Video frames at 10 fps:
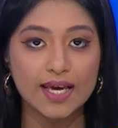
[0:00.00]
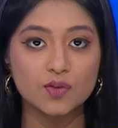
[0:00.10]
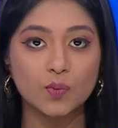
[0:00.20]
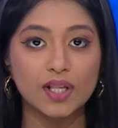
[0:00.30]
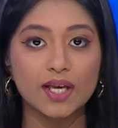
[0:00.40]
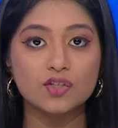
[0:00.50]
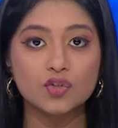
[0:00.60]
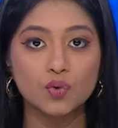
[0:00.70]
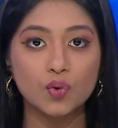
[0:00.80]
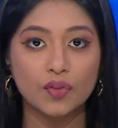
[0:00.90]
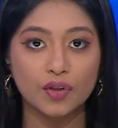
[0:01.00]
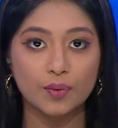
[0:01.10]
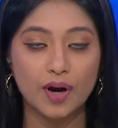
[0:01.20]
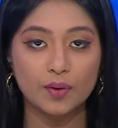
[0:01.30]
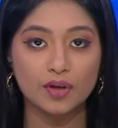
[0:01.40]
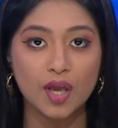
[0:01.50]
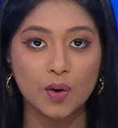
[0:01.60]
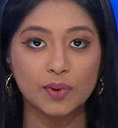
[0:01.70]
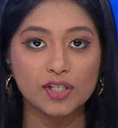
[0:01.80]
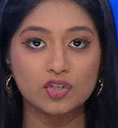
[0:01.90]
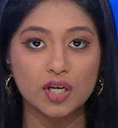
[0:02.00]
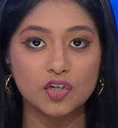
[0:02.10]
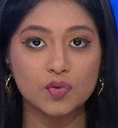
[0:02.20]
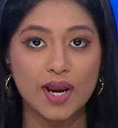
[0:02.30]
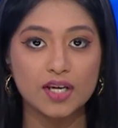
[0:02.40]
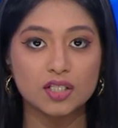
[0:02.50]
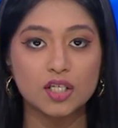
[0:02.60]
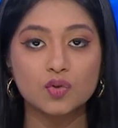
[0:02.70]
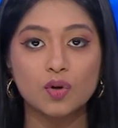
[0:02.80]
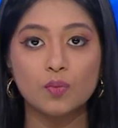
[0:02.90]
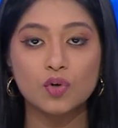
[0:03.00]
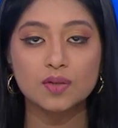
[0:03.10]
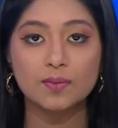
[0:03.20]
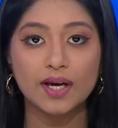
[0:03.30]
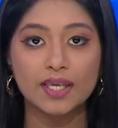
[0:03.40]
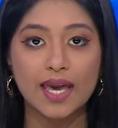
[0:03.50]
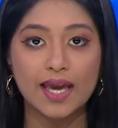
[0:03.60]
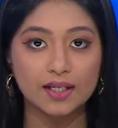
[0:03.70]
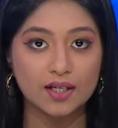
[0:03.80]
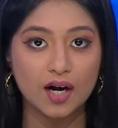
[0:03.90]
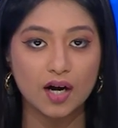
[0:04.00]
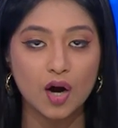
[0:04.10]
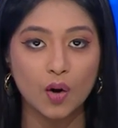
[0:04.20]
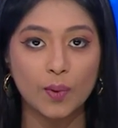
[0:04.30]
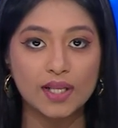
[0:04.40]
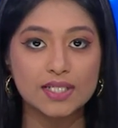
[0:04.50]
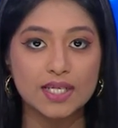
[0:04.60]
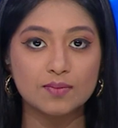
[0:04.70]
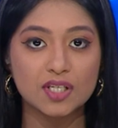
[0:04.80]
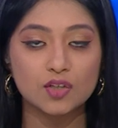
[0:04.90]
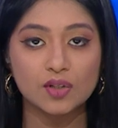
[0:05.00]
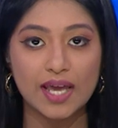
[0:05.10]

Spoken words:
as well as 2 on the ground when the jet crashed into a motorbike and a car while attempting to